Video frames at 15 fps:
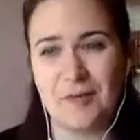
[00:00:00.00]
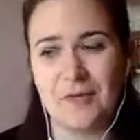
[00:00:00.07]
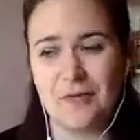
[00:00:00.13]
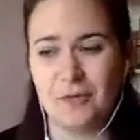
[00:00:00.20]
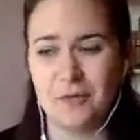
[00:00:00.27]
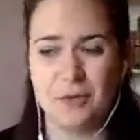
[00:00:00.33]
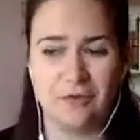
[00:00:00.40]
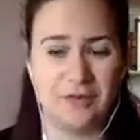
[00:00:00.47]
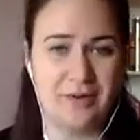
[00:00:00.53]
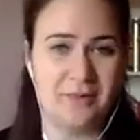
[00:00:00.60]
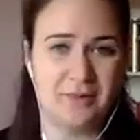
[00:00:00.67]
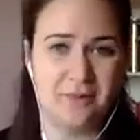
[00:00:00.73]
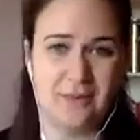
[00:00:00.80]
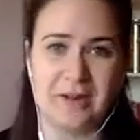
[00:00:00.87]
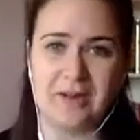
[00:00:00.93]
If you're moving
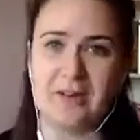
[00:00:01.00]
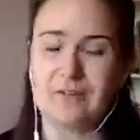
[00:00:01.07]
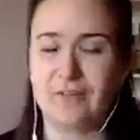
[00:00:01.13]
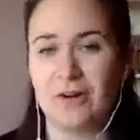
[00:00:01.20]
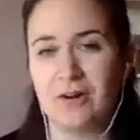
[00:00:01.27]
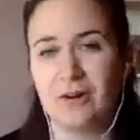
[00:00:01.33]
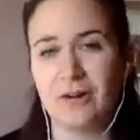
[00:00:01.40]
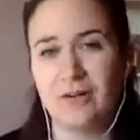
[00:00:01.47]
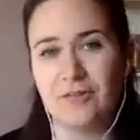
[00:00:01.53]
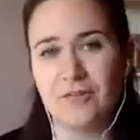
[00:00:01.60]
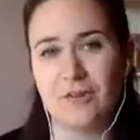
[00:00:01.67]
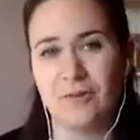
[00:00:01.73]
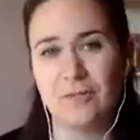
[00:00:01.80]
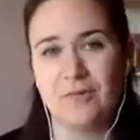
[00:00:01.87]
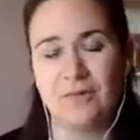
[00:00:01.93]
between different
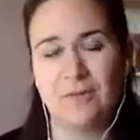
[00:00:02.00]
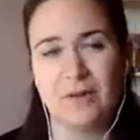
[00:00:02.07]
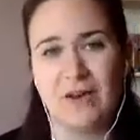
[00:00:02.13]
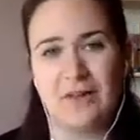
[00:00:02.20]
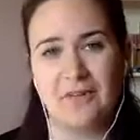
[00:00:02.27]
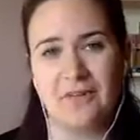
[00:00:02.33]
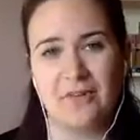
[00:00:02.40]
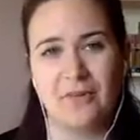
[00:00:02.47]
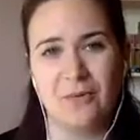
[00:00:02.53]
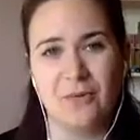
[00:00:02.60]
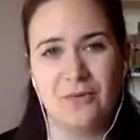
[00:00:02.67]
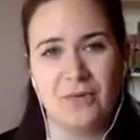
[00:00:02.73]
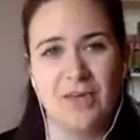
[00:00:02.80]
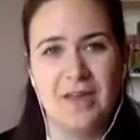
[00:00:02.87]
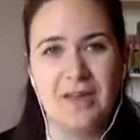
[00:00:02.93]
classrooms or lecture
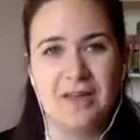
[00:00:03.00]
halls,